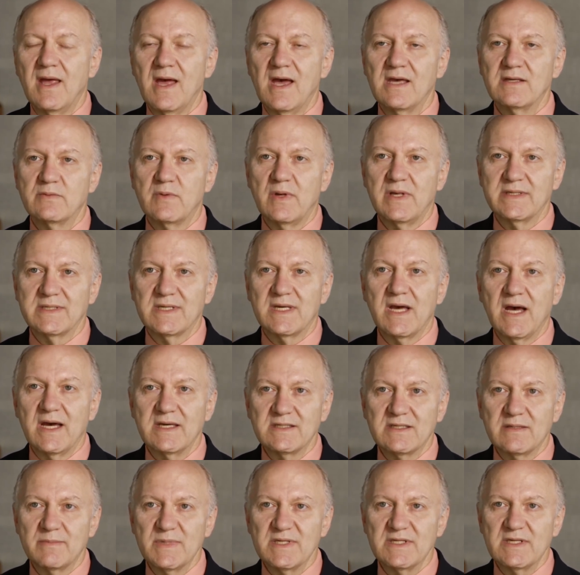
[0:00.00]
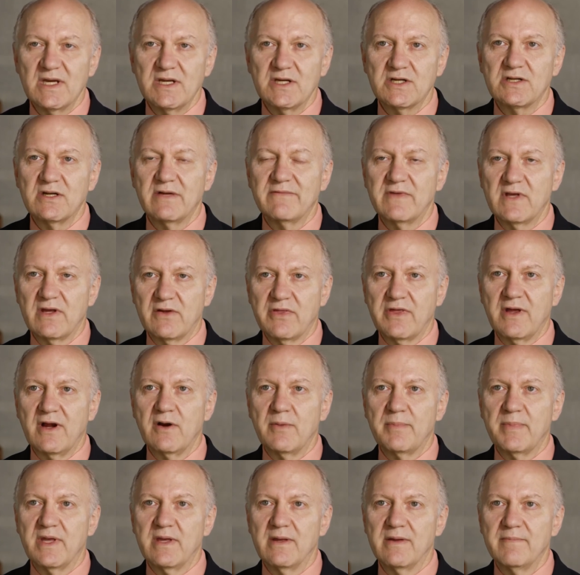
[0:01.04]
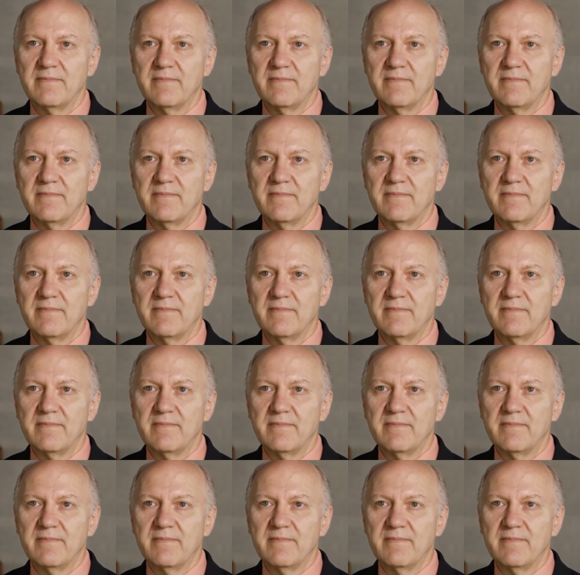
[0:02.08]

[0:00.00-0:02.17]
as well as customization of their therapy.